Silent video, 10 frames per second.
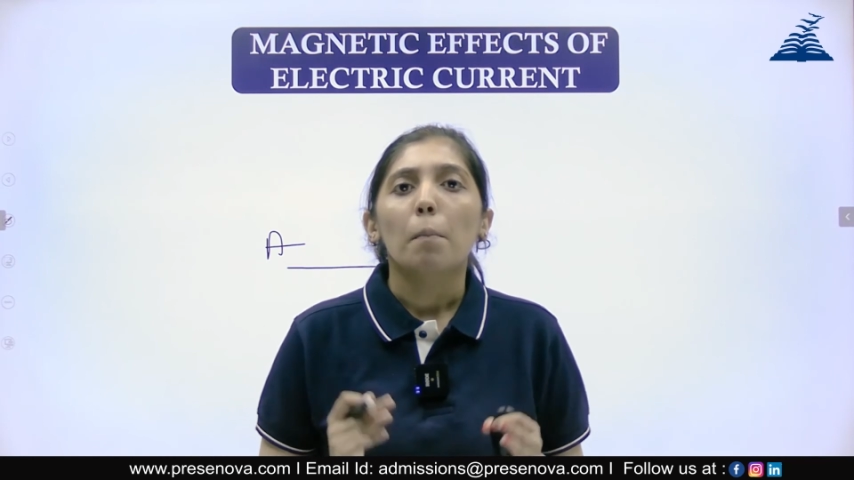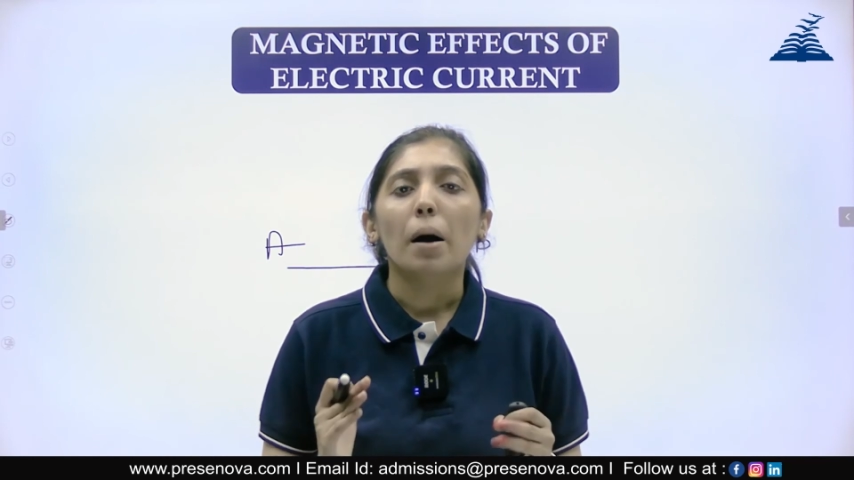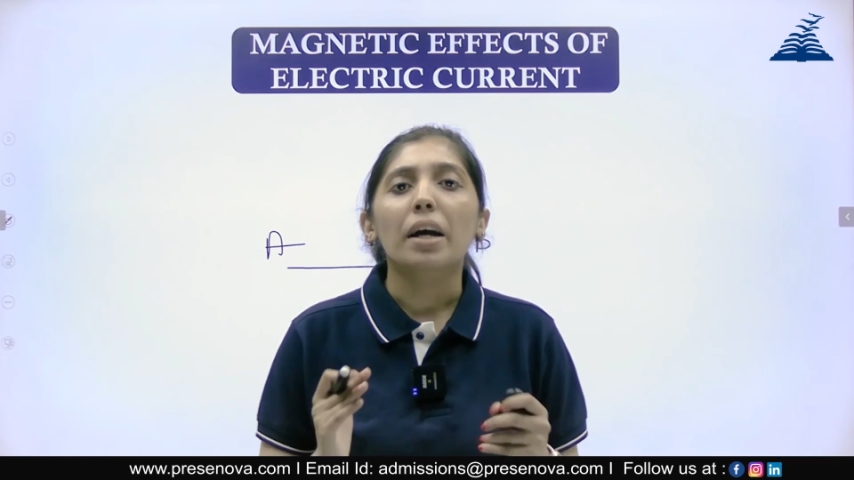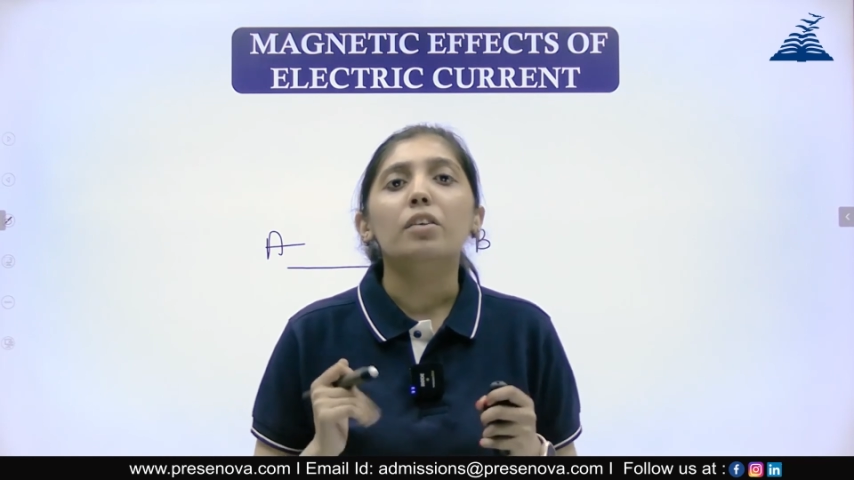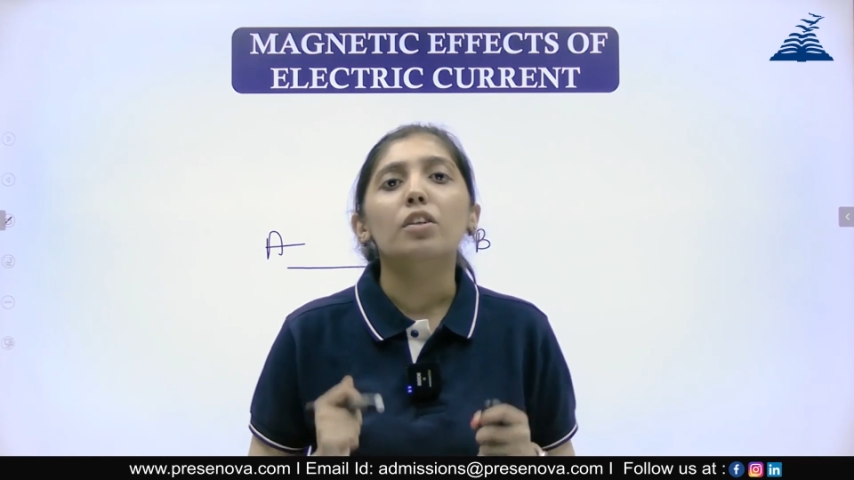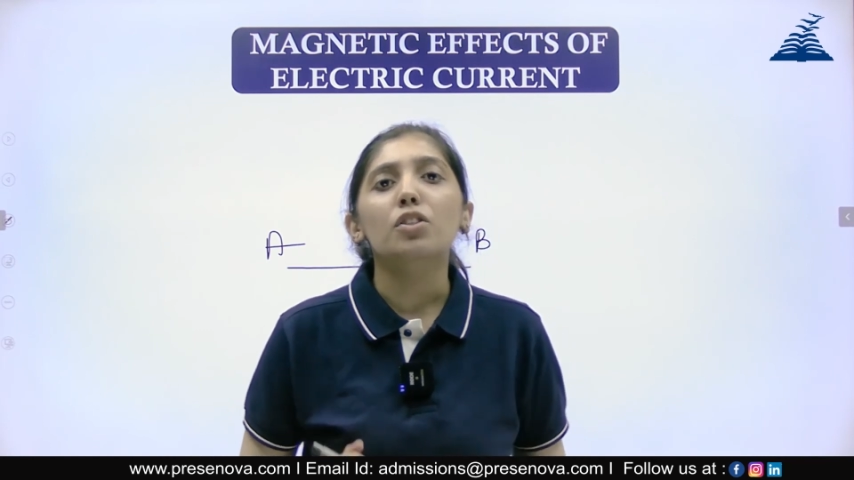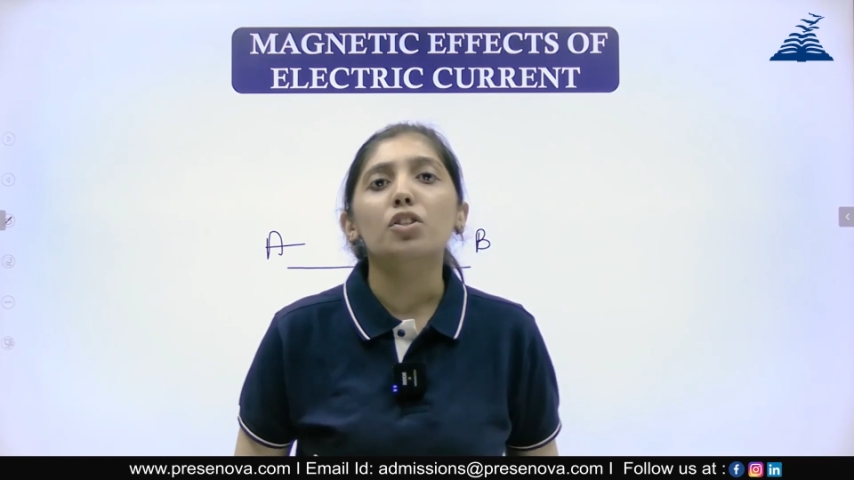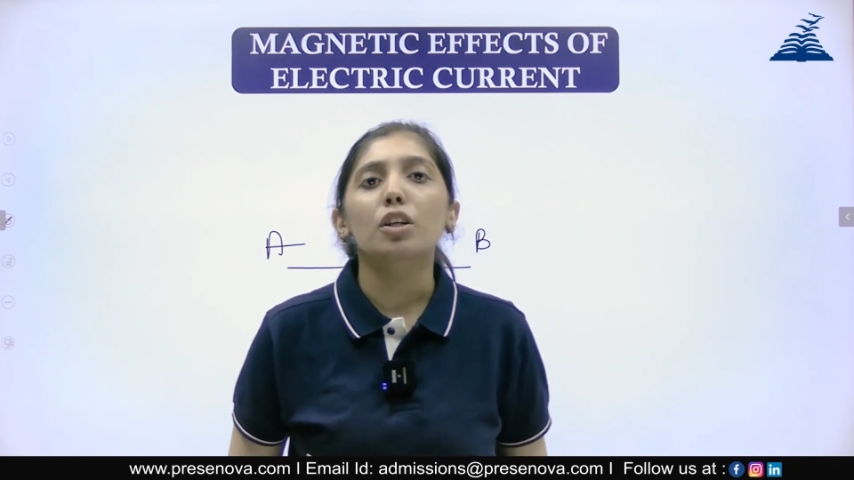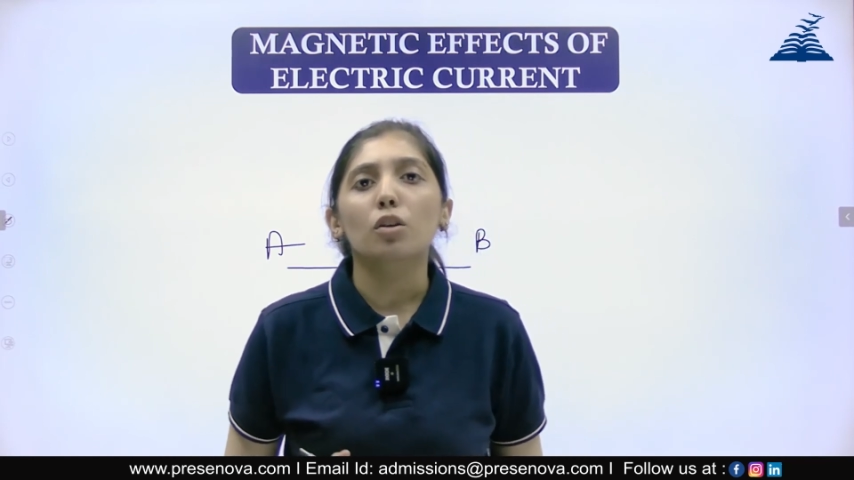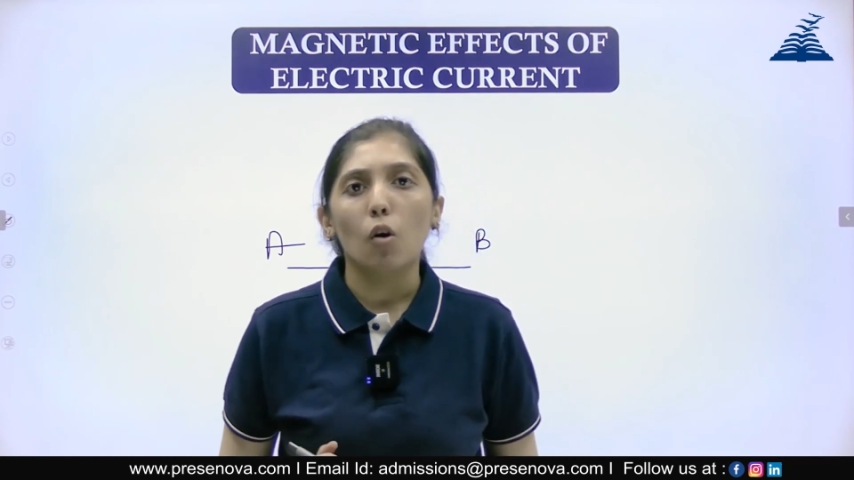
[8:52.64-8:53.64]
by
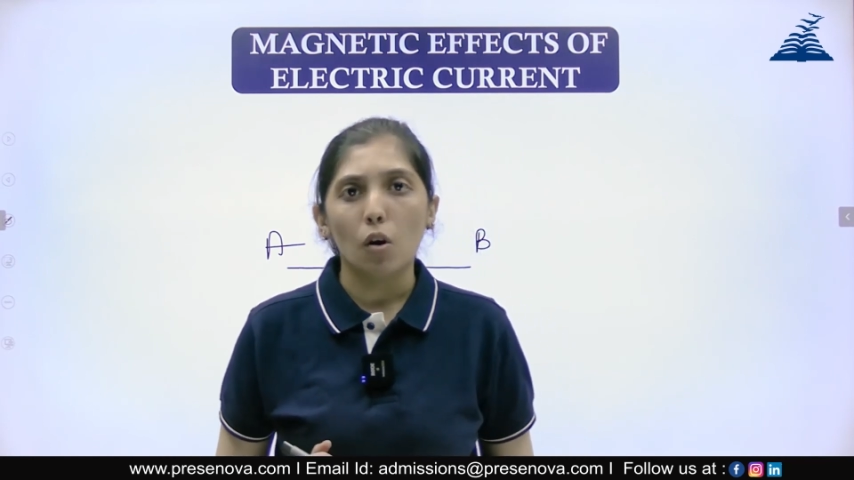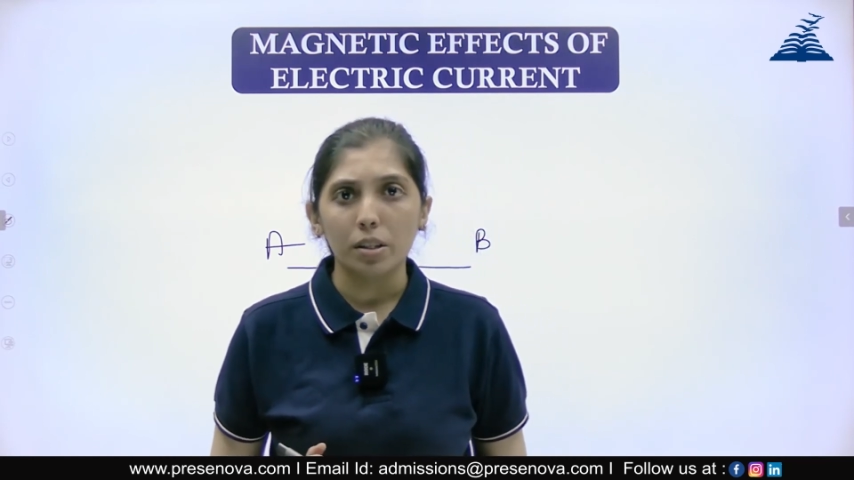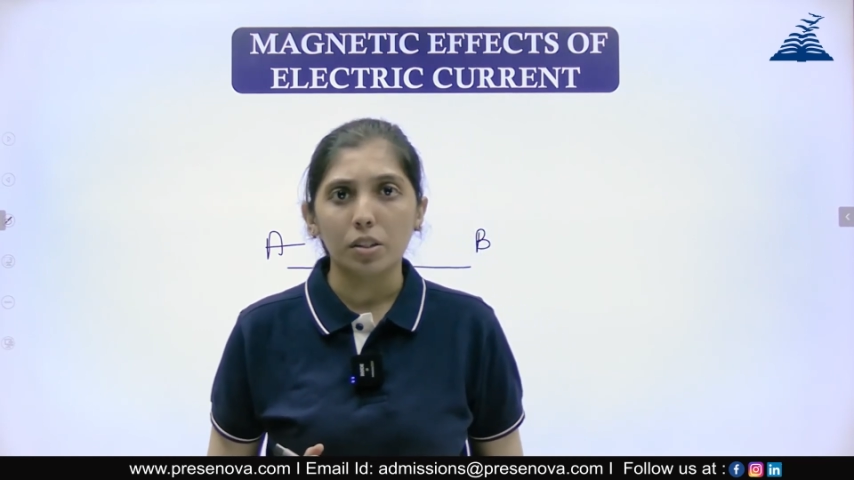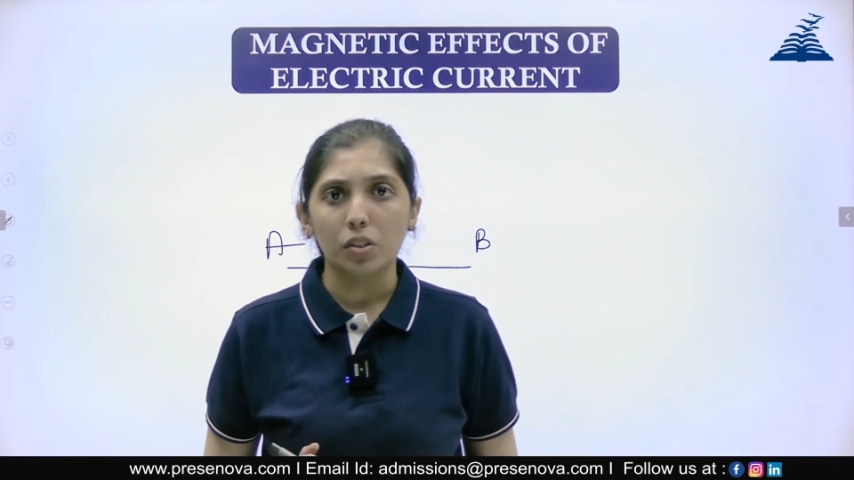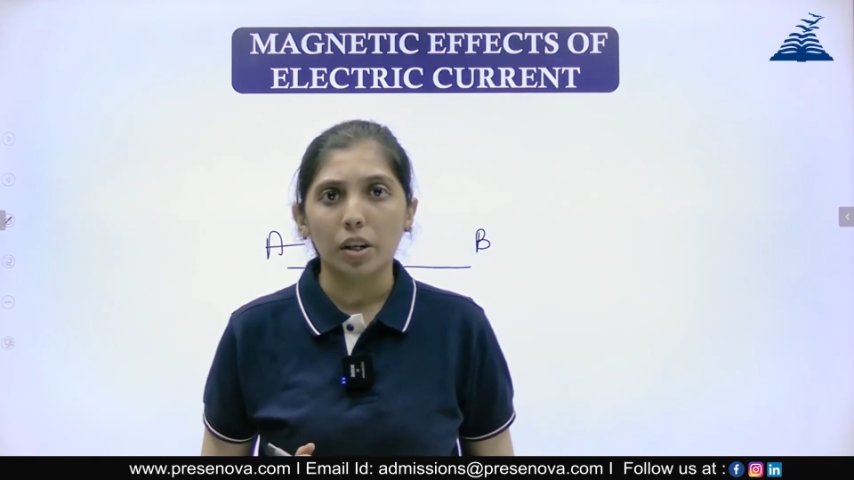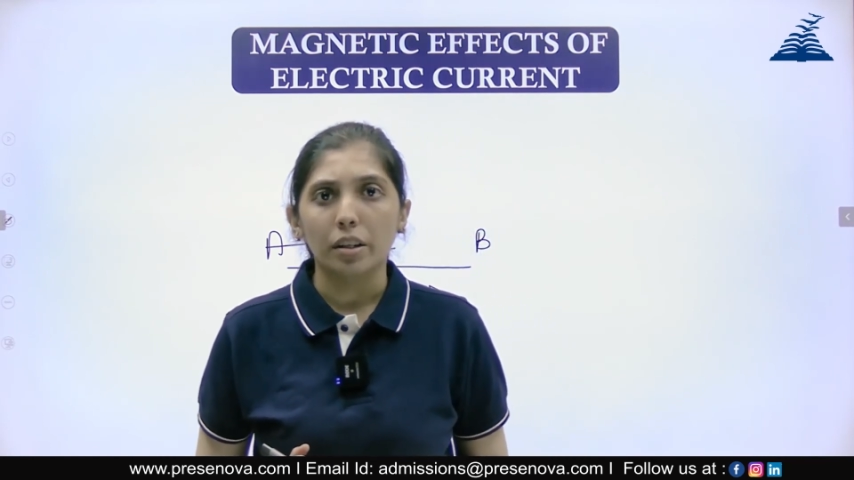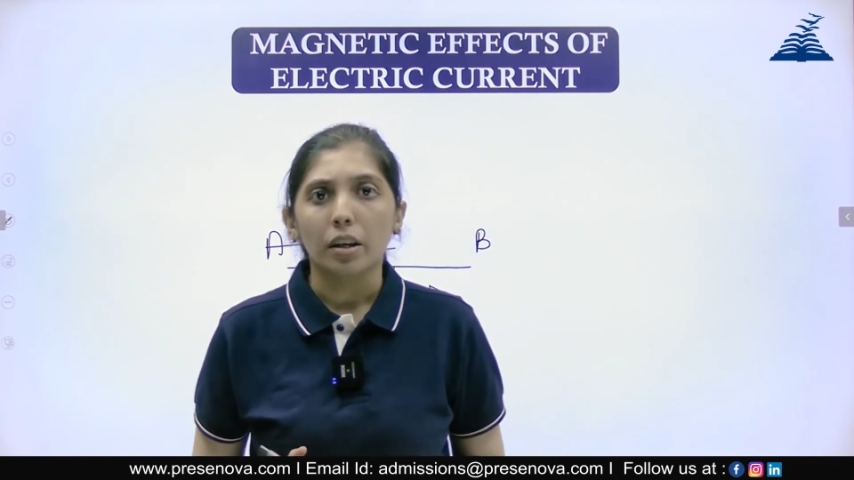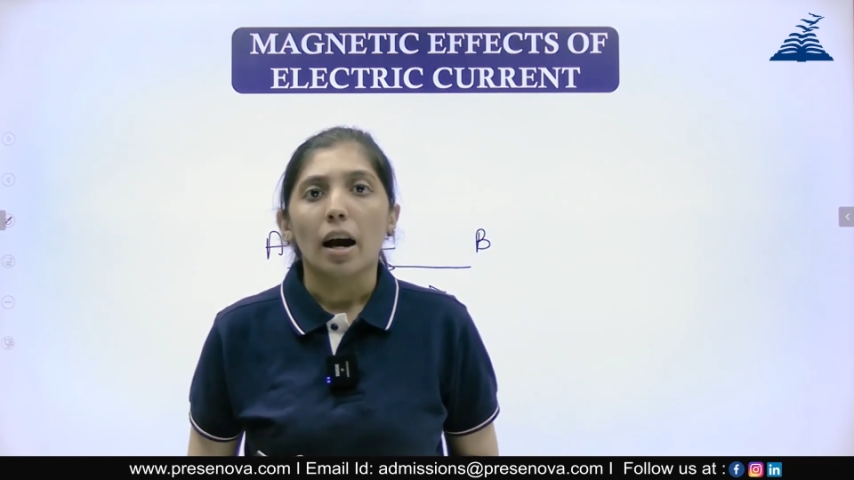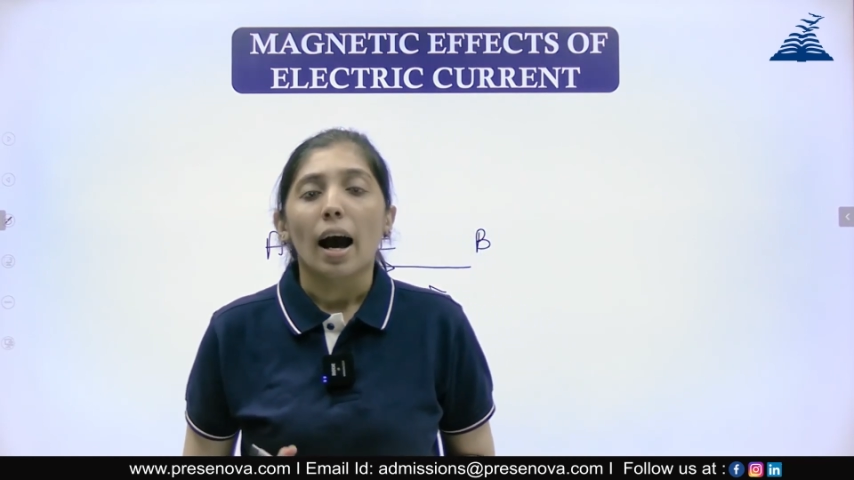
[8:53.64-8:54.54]
Christian Ørsted,